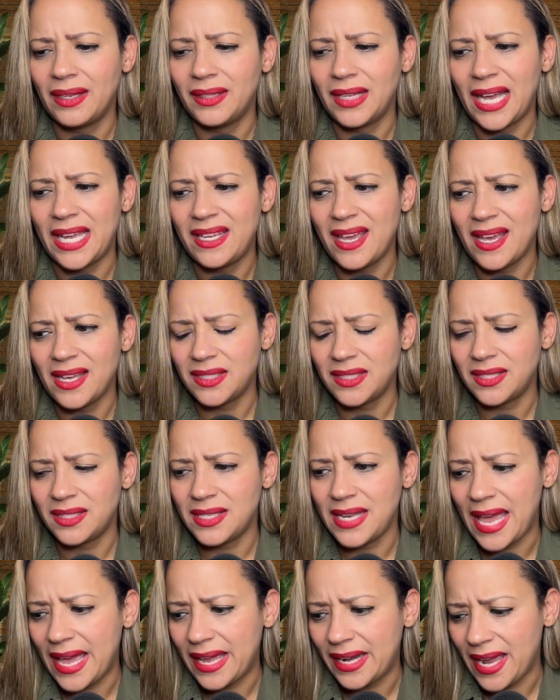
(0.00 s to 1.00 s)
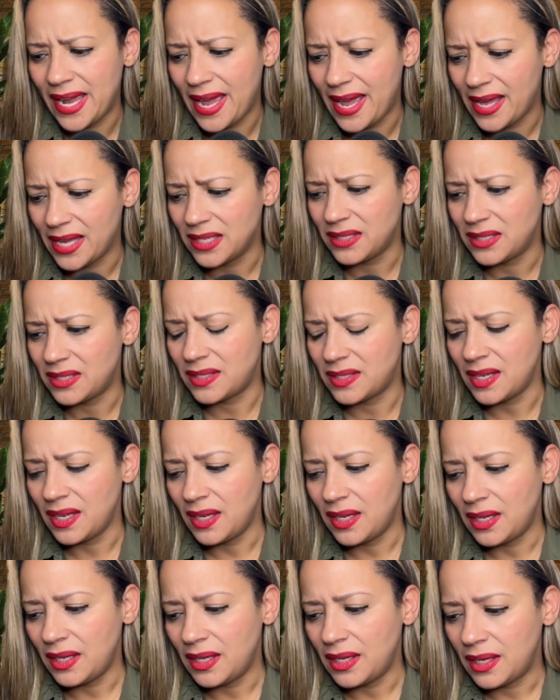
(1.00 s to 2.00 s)
I guess, not as
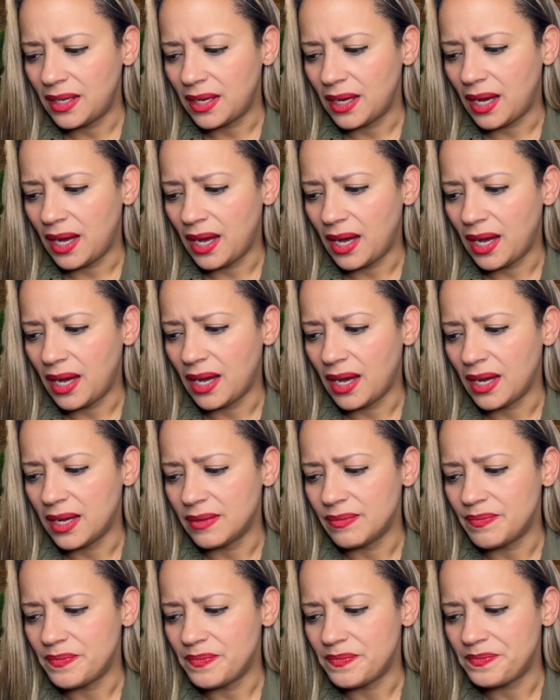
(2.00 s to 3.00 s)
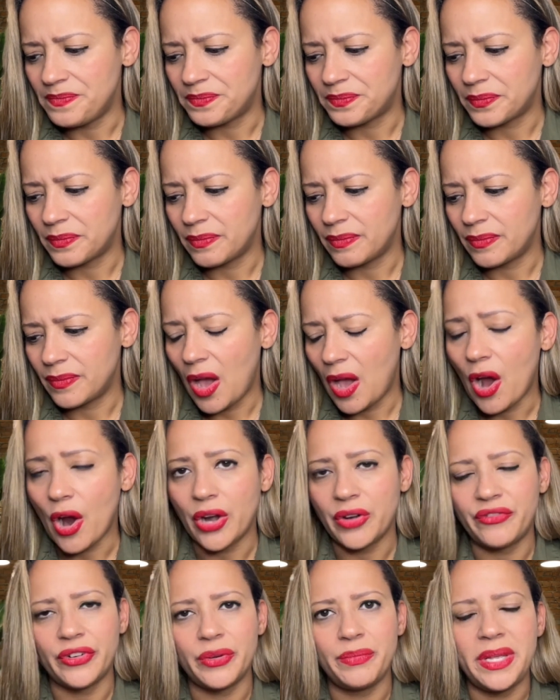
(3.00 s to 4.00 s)
uh,
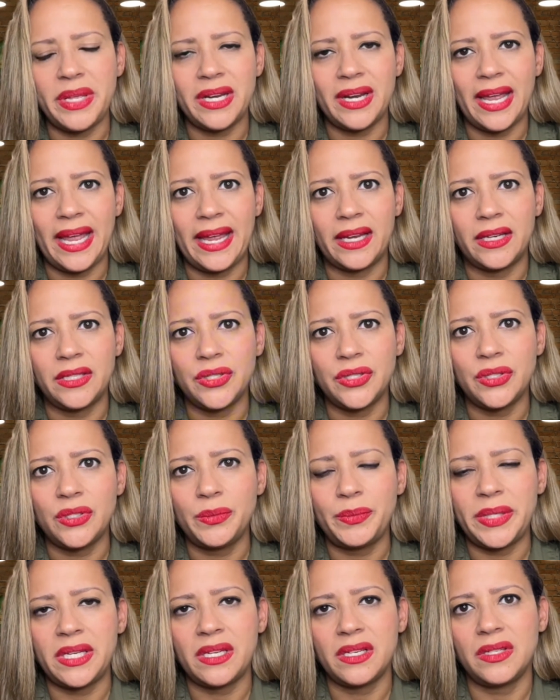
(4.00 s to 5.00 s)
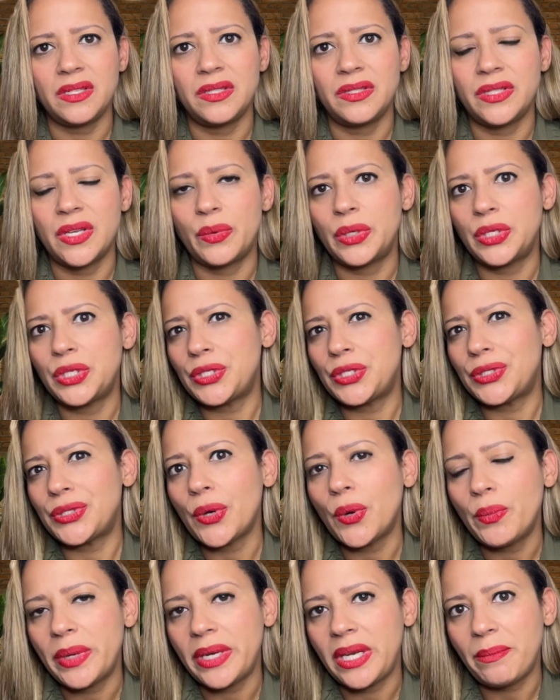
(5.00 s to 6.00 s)
hard for me to handle because there were
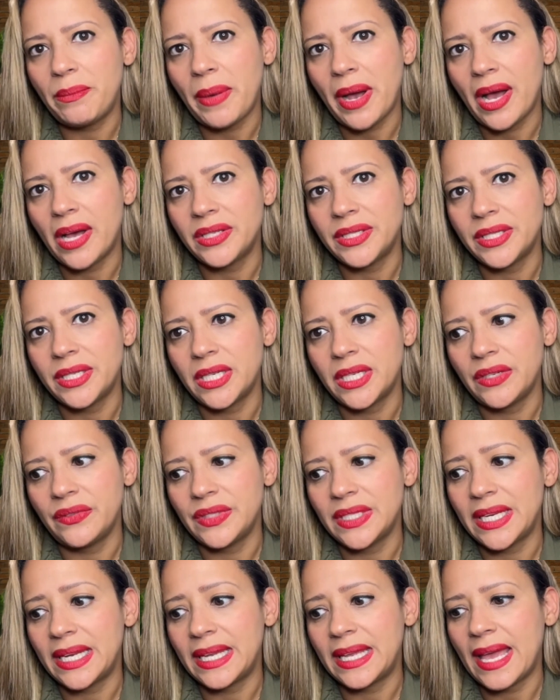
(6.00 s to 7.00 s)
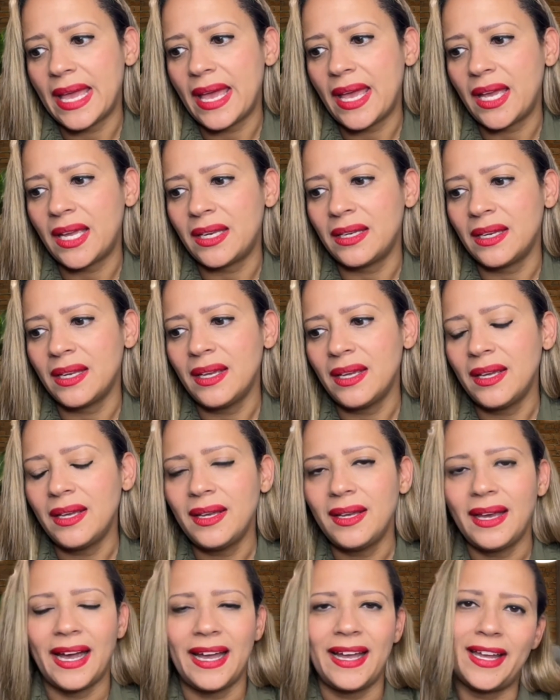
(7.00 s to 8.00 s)
so many positives. And again,
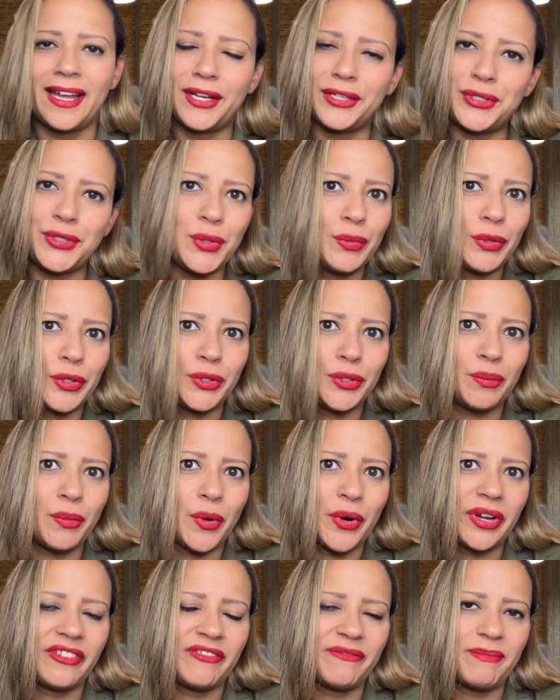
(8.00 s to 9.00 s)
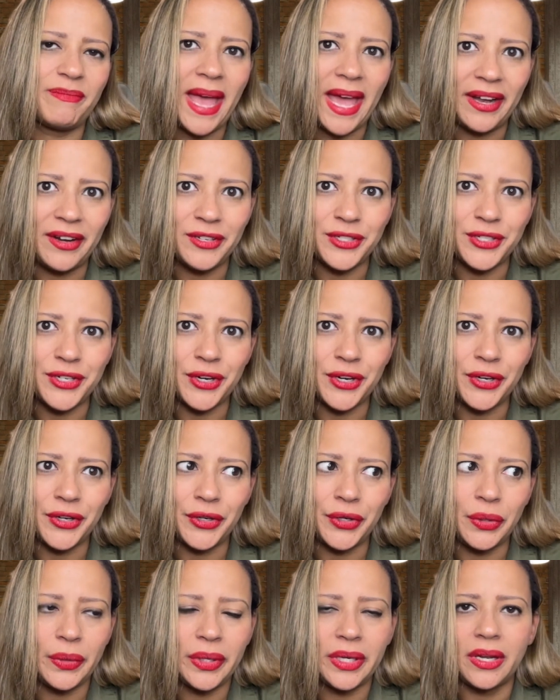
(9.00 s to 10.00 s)
I had a super supportive manager
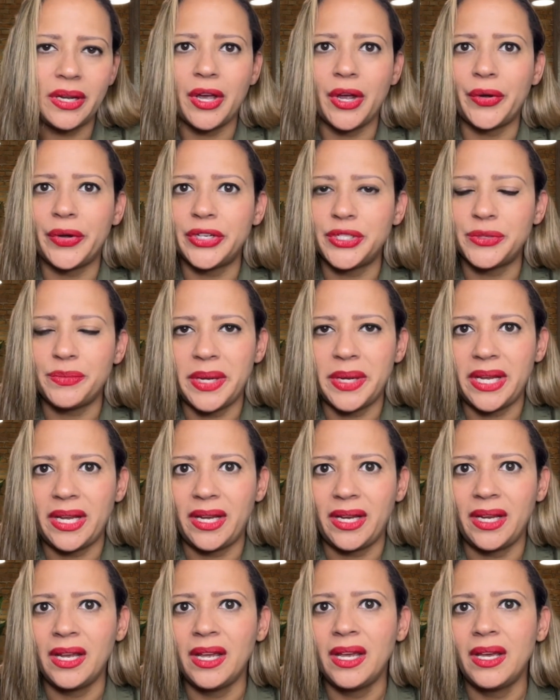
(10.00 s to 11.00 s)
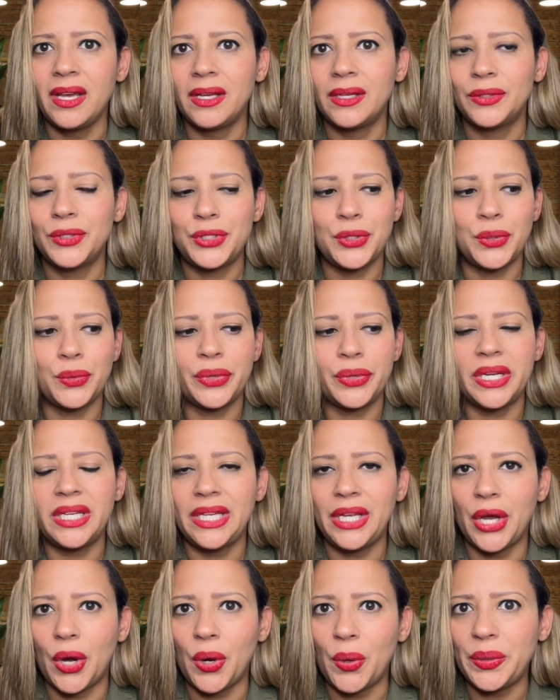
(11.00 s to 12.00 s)
who encouraged me to
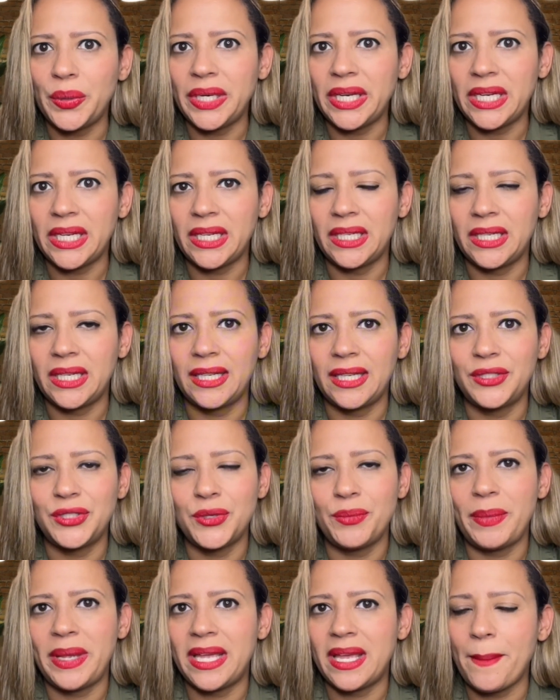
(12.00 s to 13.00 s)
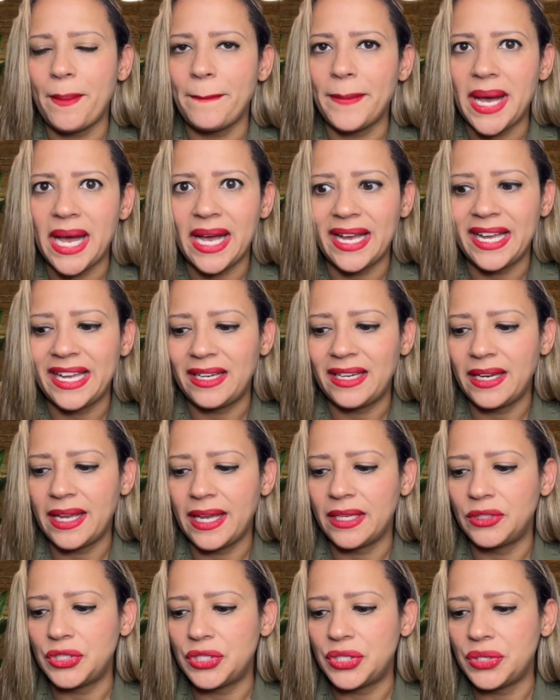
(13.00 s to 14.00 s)
really own it and to make it mine,
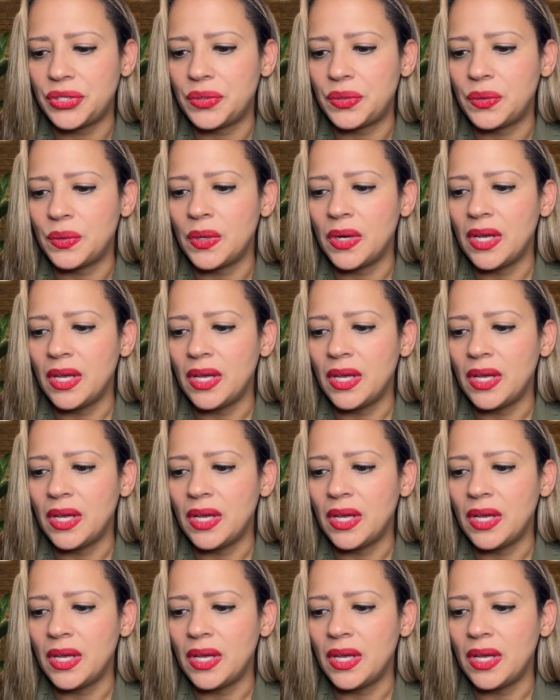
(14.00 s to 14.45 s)
and to